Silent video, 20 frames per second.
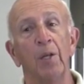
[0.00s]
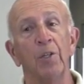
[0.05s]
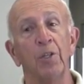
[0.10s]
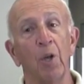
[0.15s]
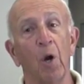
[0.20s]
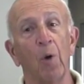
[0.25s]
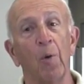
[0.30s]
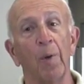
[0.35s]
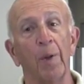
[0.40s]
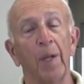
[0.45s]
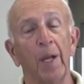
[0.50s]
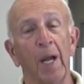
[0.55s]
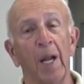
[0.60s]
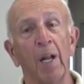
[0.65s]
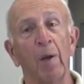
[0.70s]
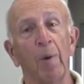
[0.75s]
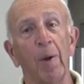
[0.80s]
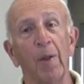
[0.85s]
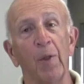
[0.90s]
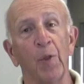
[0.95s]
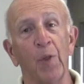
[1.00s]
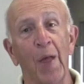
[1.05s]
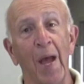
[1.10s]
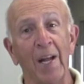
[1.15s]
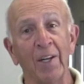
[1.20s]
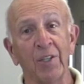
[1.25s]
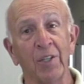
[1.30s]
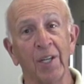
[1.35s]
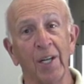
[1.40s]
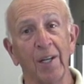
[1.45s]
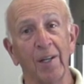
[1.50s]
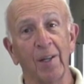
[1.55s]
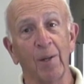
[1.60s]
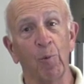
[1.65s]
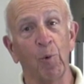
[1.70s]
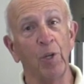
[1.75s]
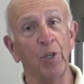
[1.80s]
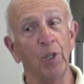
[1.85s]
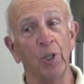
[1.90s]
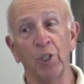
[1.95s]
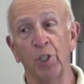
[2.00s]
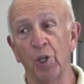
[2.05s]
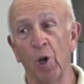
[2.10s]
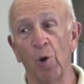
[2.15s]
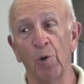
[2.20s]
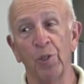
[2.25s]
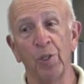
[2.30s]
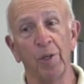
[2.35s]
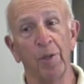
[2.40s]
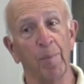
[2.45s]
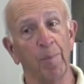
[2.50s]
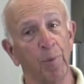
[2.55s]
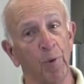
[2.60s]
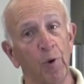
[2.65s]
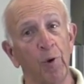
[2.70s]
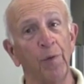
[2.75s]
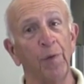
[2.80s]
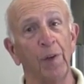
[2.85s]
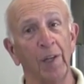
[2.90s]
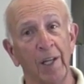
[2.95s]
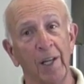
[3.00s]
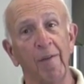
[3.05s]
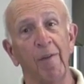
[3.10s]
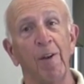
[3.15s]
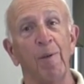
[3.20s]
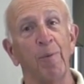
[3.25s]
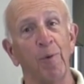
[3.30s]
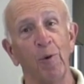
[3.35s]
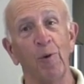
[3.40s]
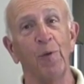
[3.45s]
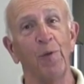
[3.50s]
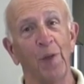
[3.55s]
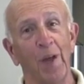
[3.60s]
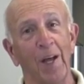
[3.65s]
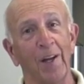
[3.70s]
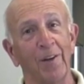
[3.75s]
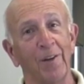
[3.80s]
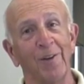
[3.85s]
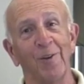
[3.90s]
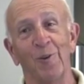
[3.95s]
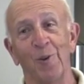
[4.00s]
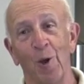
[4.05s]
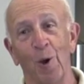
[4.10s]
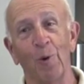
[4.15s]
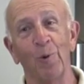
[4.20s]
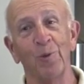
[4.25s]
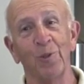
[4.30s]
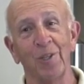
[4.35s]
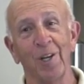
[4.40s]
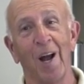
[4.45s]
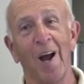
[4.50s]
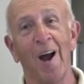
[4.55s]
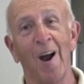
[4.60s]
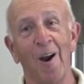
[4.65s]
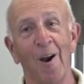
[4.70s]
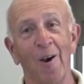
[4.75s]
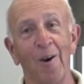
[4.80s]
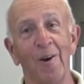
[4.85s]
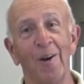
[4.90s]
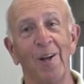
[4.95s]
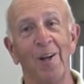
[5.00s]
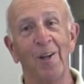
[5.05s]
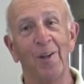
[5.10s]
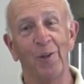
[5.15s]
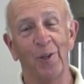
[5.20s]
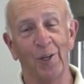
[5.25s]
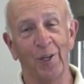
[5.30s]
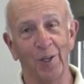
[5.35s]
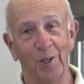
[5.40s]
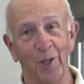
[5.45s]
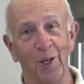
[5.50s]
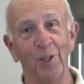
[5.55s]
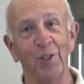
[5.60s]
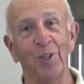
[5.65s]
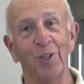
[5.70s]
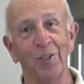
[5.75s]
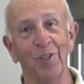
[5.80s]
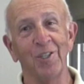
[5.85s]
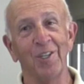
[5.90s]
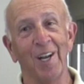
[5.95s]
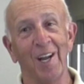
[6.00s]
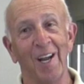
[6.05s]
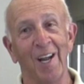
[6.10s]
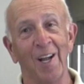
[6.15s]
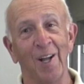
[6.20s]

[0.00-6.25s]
So anyway, that's it. We just showed you the proof, living proof that those are the conditions,